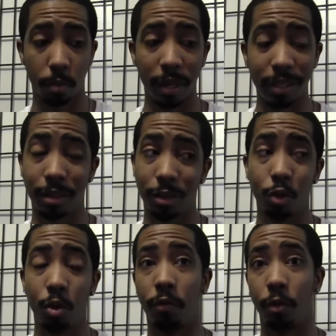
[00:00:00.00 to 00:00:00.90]
basically
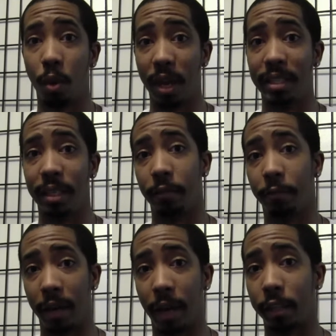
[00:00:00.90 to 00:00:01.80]
two different ways that the
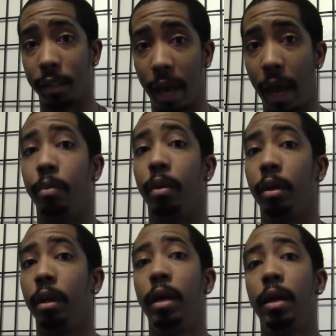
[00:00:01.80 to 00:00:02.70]
fight actually
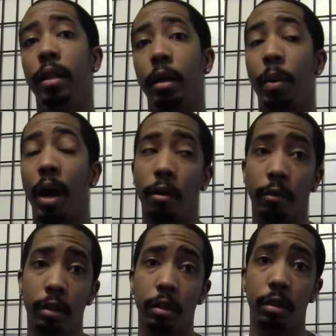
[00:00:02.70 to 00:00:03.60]
happened, that
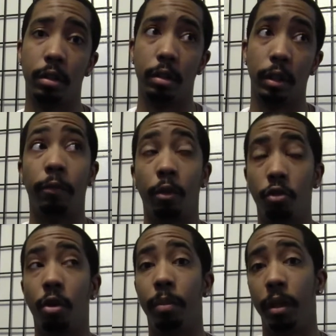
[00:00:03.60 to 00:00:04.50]
Power Rangers, that
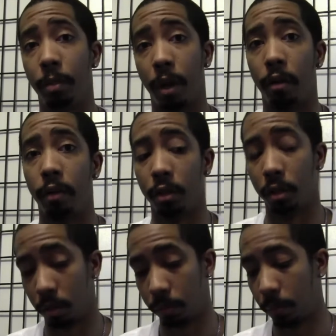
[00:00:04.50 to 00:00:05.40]
Voltron beat the Power
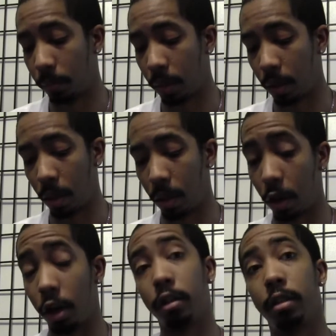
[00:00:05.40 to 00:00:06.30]
Rangers.
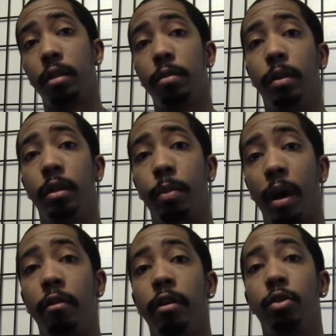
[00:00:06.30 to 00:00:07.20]
It hurts because
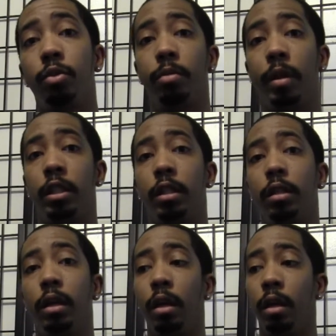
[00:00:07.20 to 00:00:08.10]
Power Rangers was my
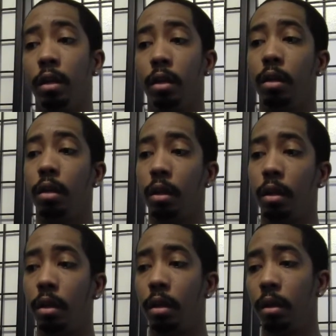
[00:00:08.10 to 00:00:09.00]
shit, and
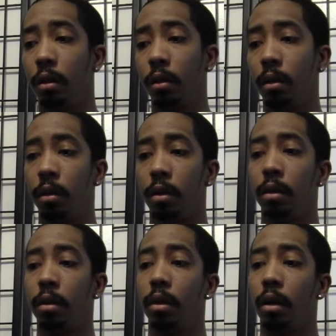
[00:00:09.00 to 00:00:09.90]

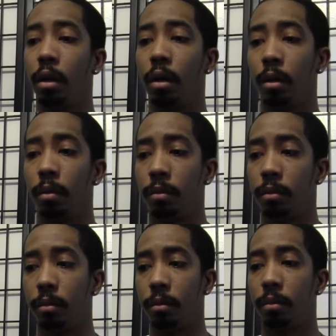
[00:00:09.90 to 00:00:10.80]

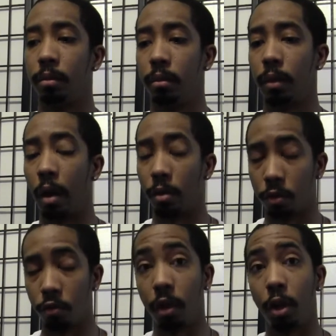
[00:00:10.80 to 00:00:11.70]
Um, I
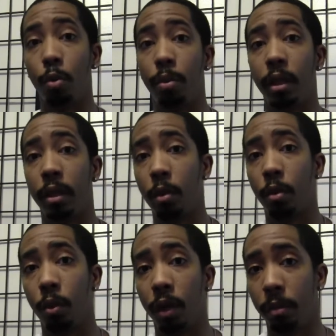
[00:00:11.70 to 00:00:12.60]
was really hoping that they
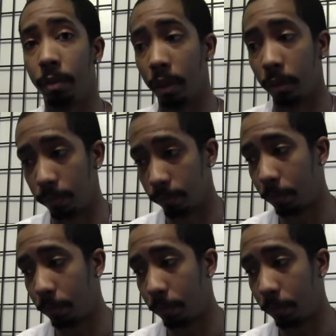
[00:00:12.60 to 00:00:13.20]
would win, but